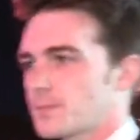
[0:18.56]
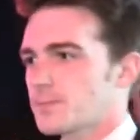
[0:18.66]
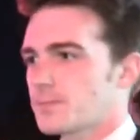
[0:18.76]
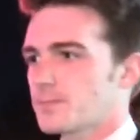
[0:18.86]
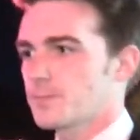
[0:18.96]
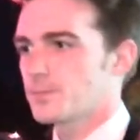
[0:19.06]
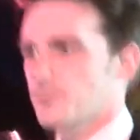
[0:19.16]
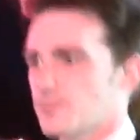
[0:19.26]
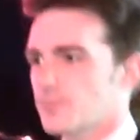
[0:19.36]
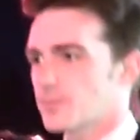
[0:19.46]
No,
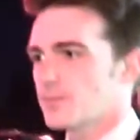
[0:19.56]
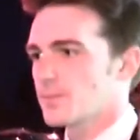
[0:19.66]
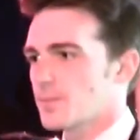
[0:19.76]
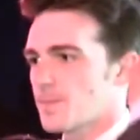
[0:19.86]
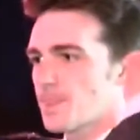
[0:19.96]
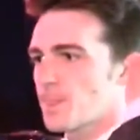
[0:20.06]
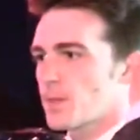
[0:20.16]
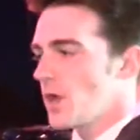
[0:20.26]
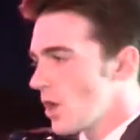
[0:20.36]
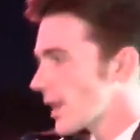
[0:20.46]
we are go. going to this place
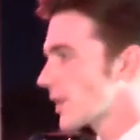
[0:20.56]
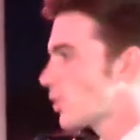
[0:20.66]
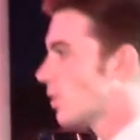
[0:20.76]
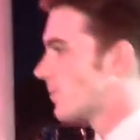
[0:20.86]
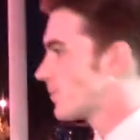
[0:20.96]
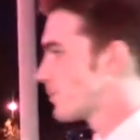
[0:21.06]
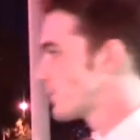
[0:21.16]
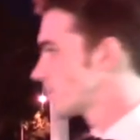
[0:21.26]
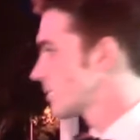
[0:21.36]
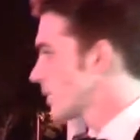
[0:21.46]
first. Okay, cool. Hey
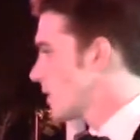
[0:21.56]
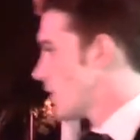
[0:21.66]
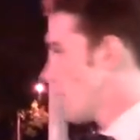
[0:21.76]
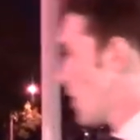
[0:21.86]
guys, cool. You're